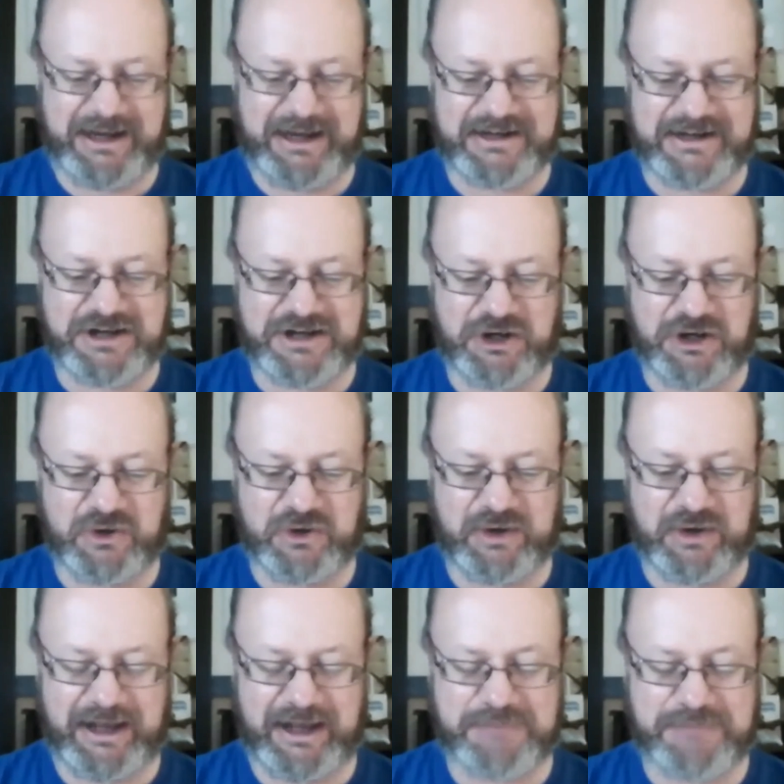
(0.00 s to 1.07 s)
know
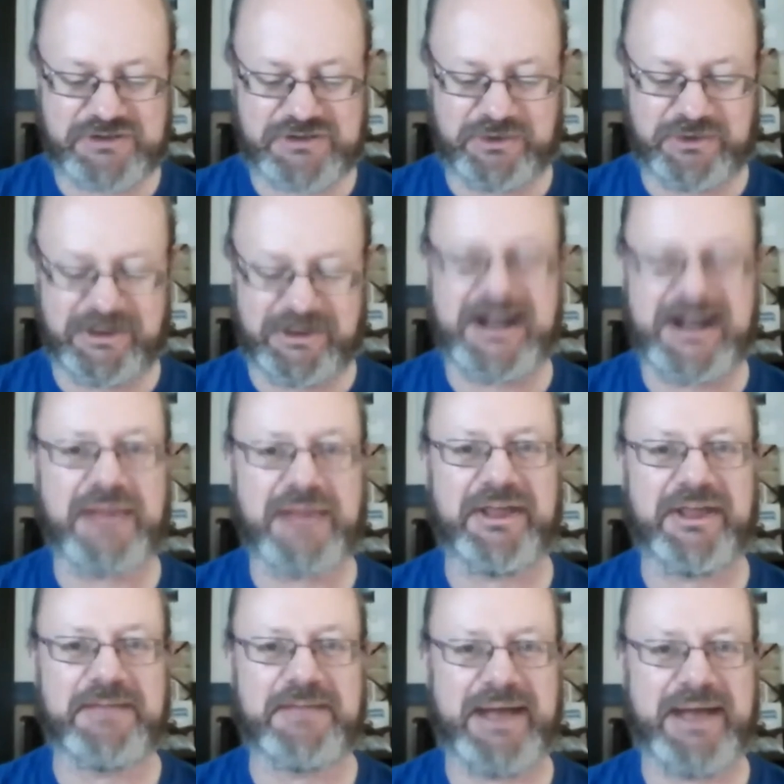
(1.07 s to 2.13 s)
absolutely nothing
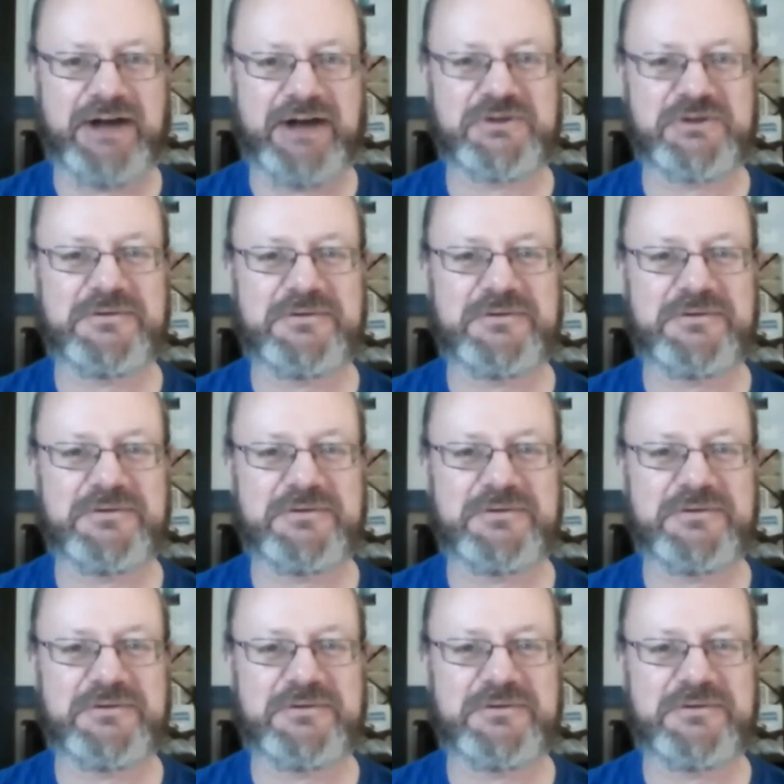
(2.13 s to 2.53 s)
about